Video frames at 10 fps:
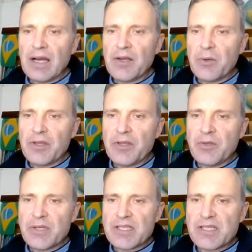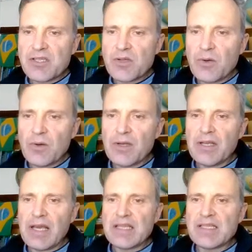know in the US it's called
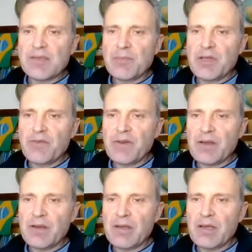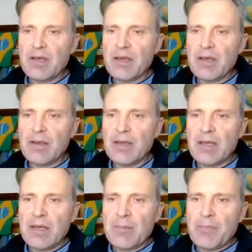acetaminophen,
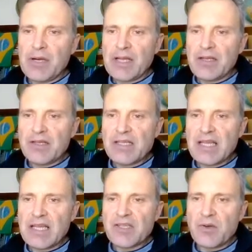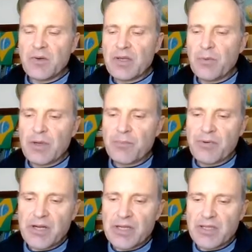but it contains only one
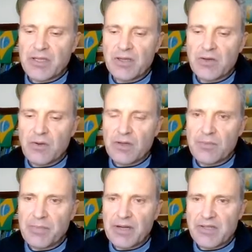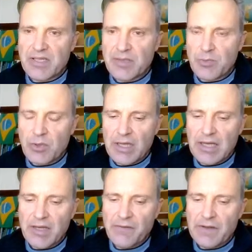product called paracetamol,
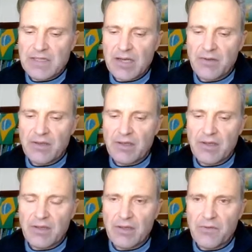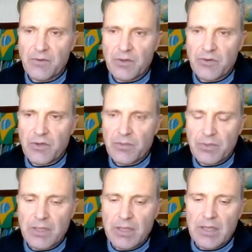and it fills out the full group.
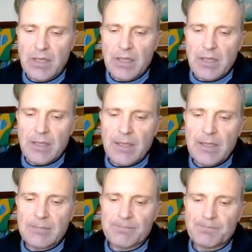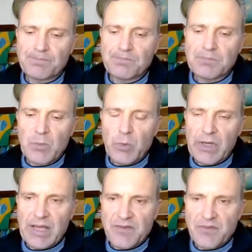
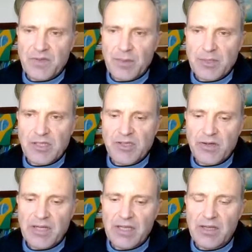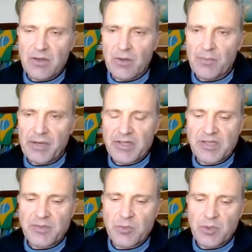One active substance, sorry, called
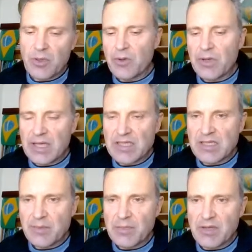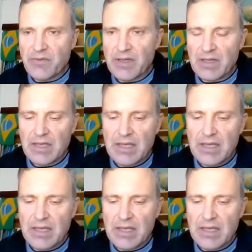paracetamol or acetaminophen.